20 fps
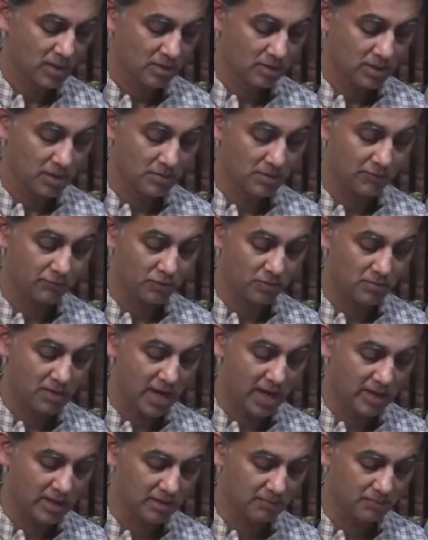Coming from the
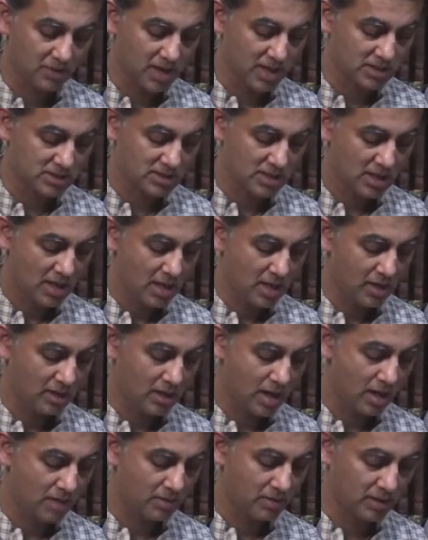hiding place,
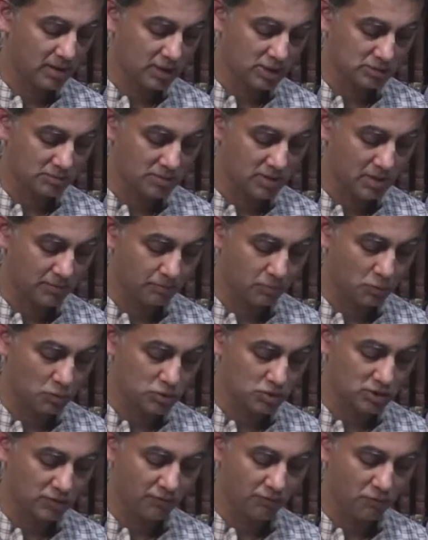Rama and Lakshmana
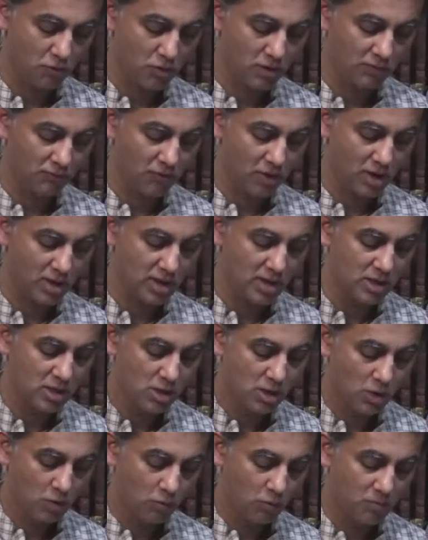approached the fallen Wali,
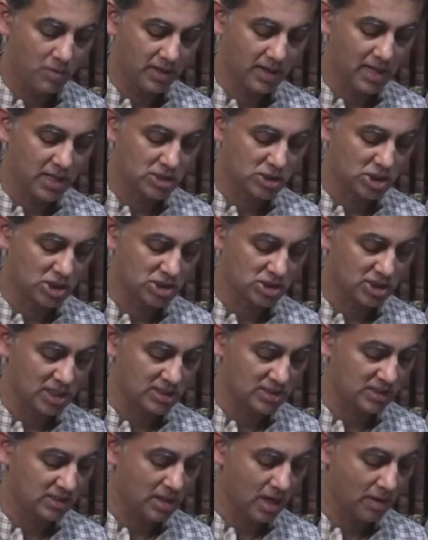who began
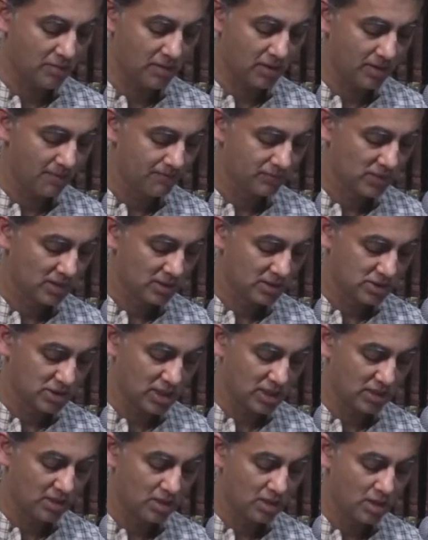chastising Rama,
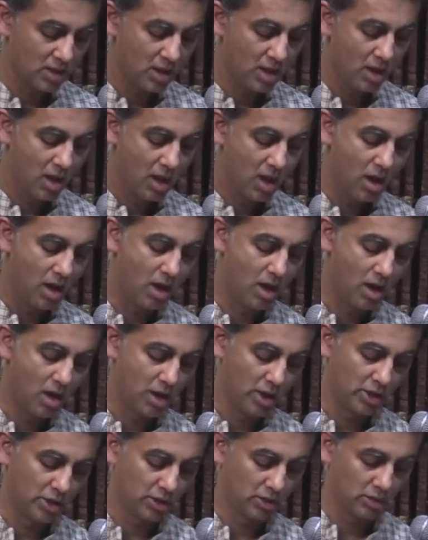saying,
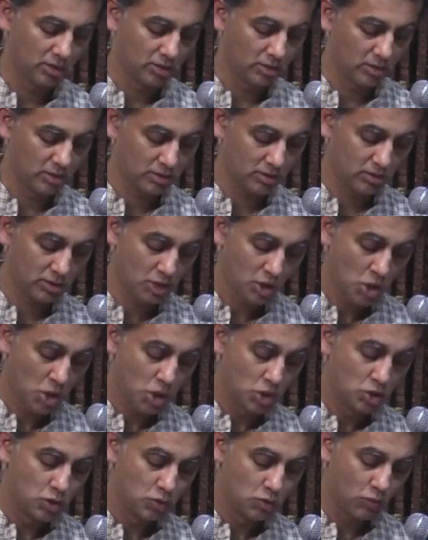"I heard
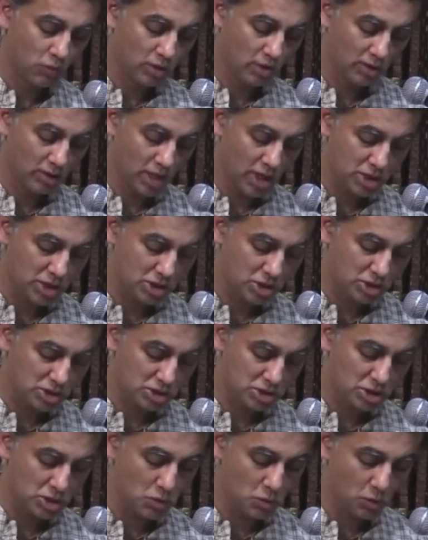you are a
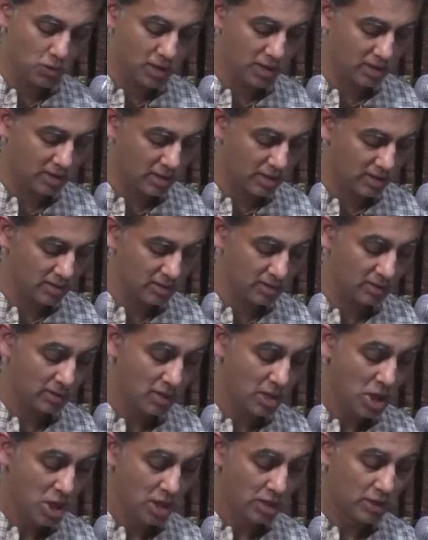righteous hero and king,
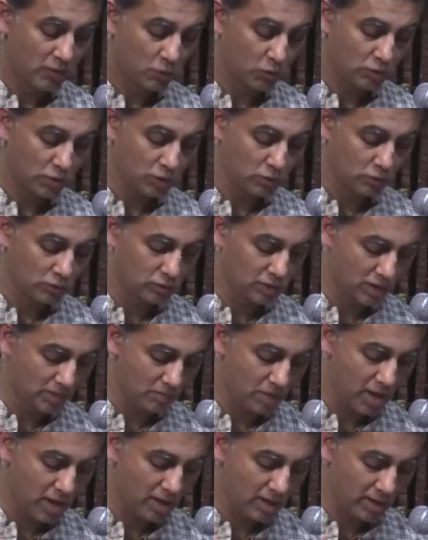devoted to
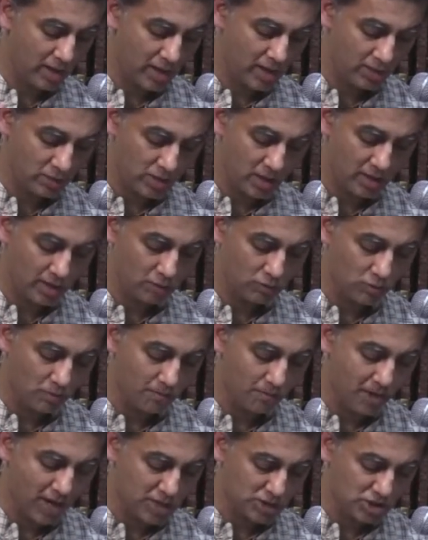dharma and
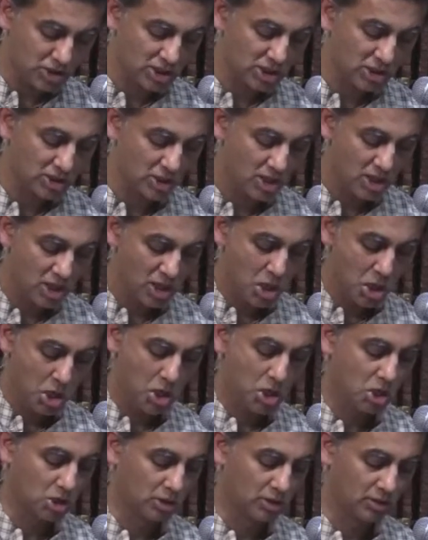compassionate.
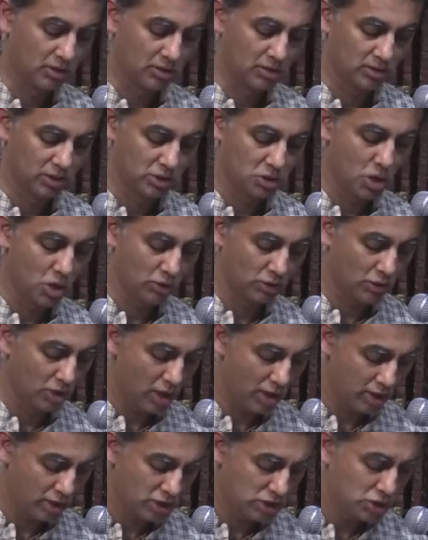Little did I
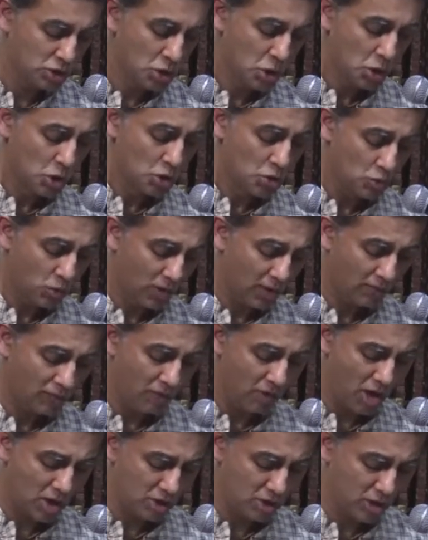realize you are a
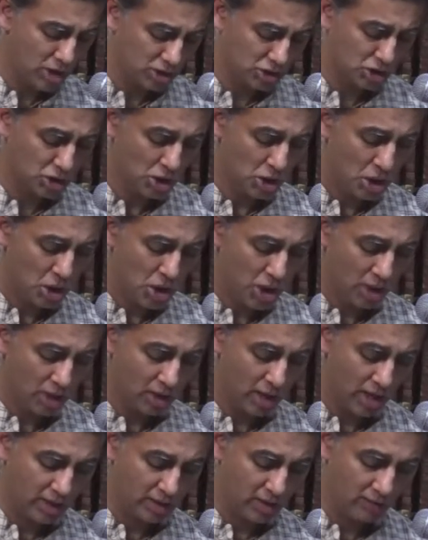vile wretch.
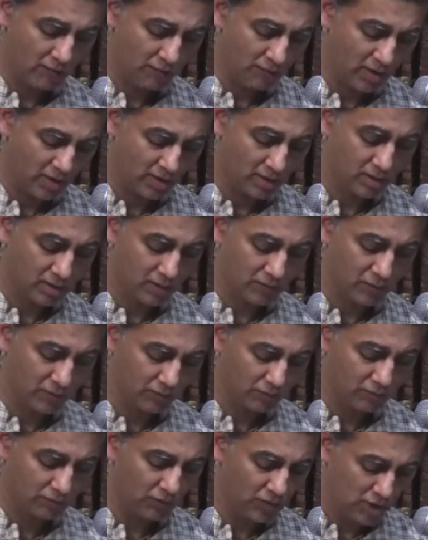Like a well covered
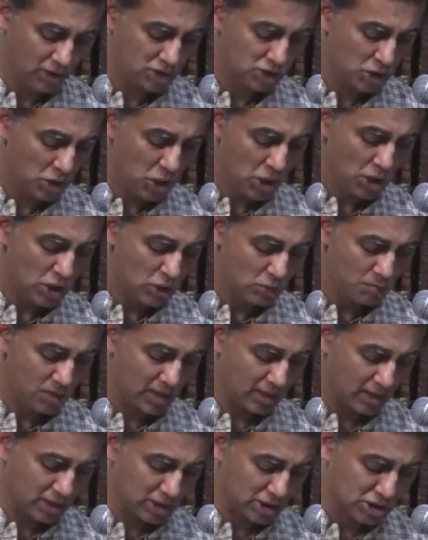with weeds, you
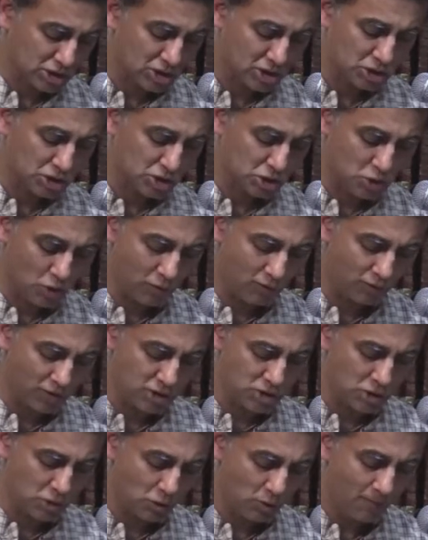make an external show of
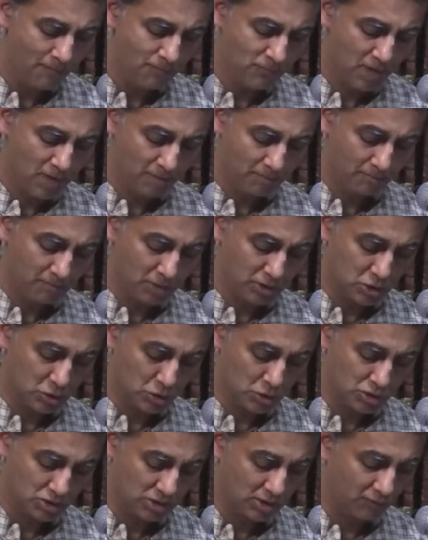virtue, but
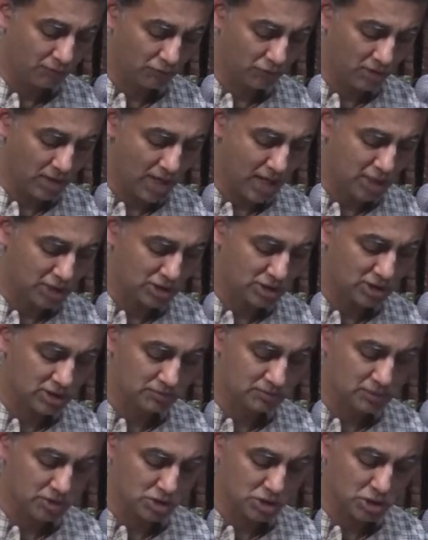your sinful action has
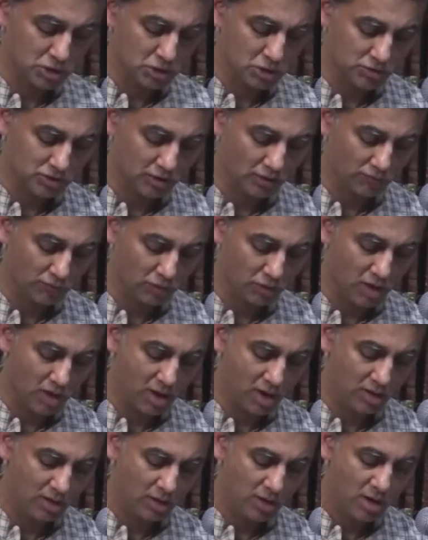betrayed your sinful
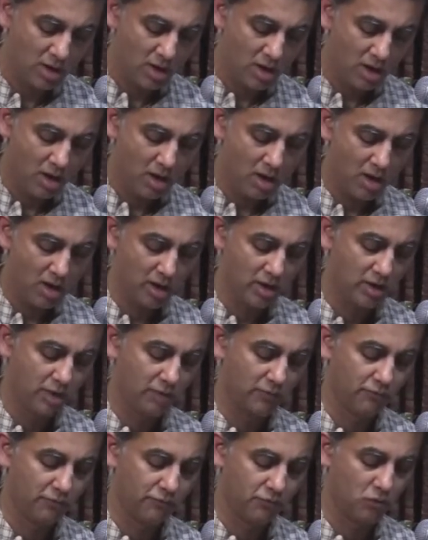heart. I
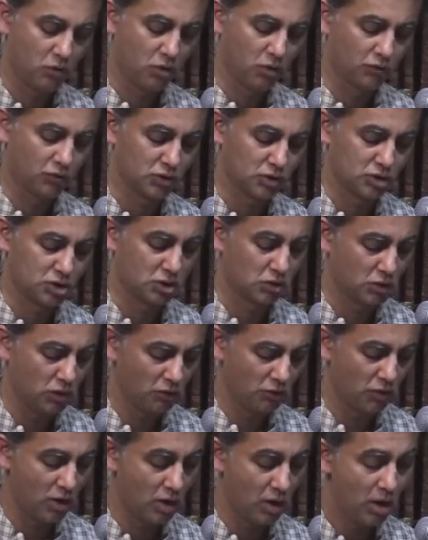fought with
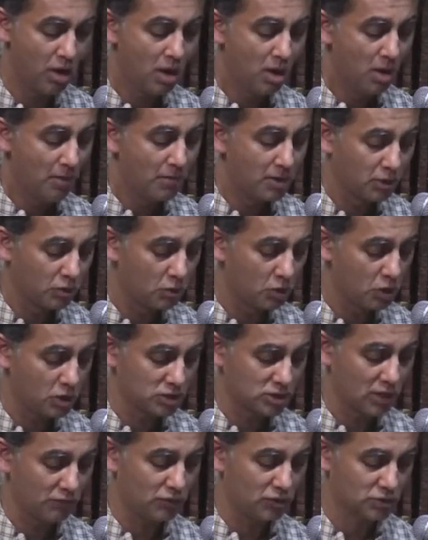Sugriva
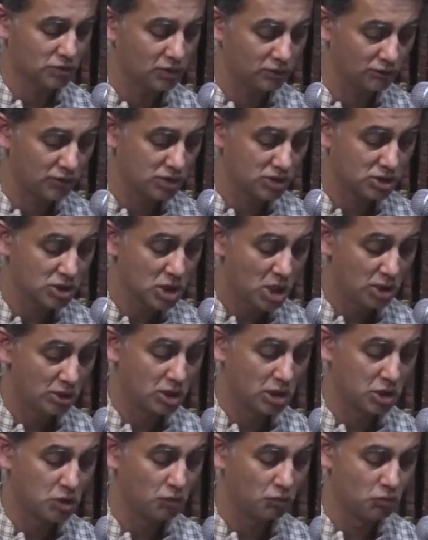because I was convinced
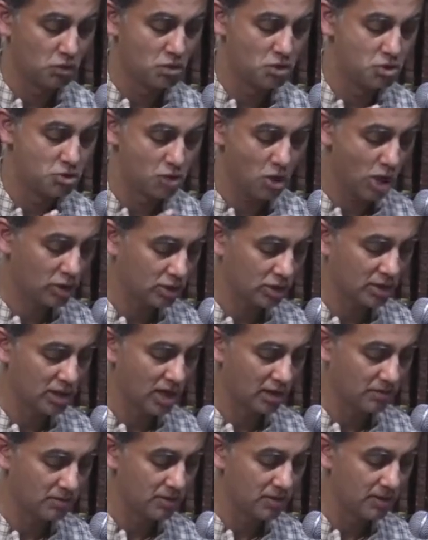that you would not
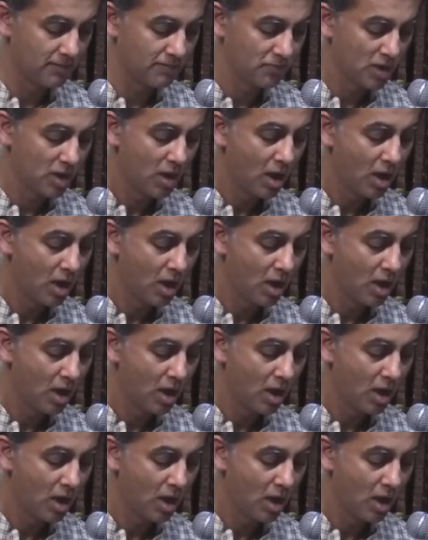attack me.